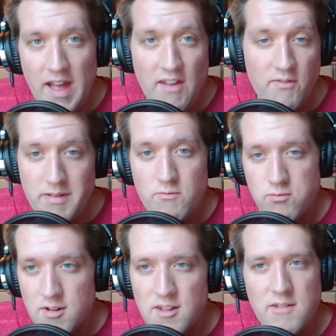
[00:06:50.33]
have been
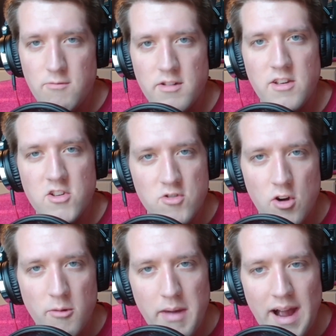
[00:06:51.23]
really, really
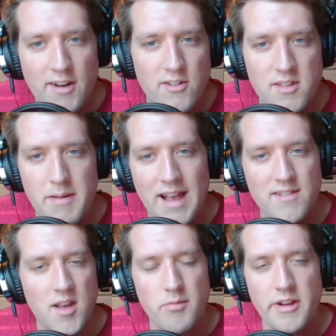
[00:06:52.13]
strong buyers the
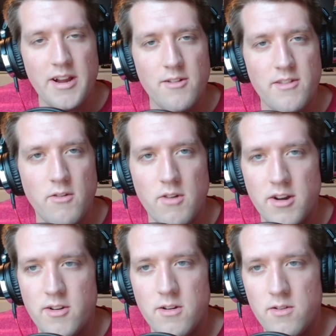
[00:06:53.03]
past couple of years,
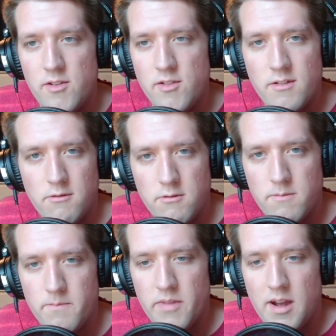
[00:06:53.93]
under this new
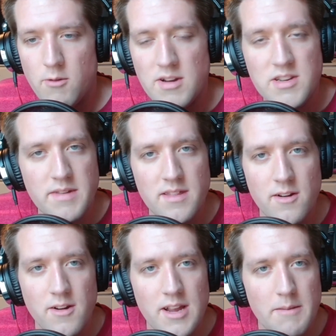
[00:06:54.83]
regimen
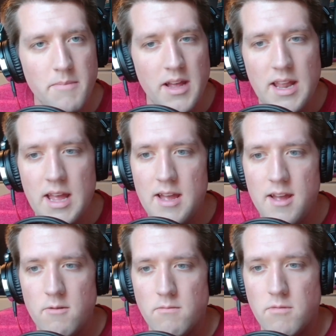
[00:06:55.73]
they're in. But
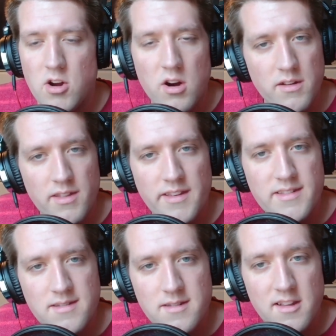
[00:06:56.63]

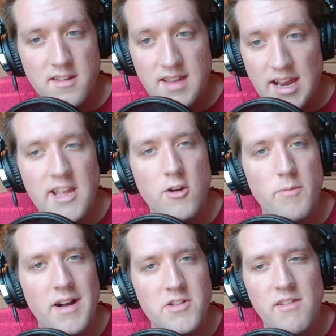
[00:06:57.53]
regardless, the San Diego
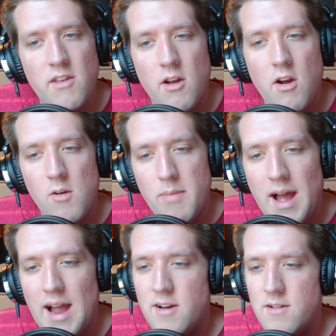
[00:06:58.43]
Padres are
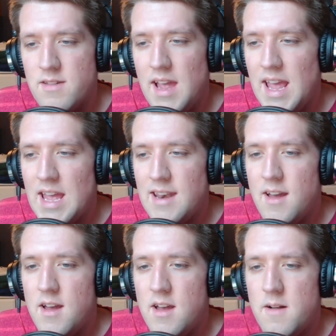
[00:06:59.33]
buyers.
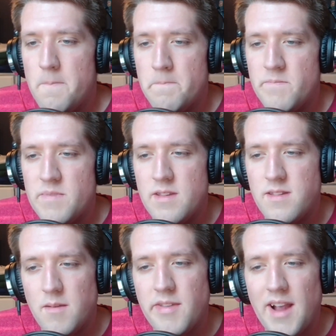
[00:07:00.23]
And
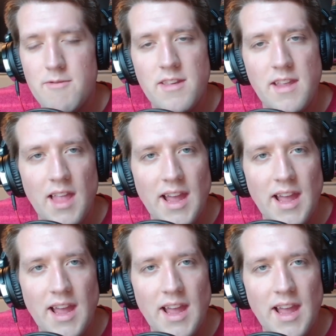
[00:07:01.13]
something I really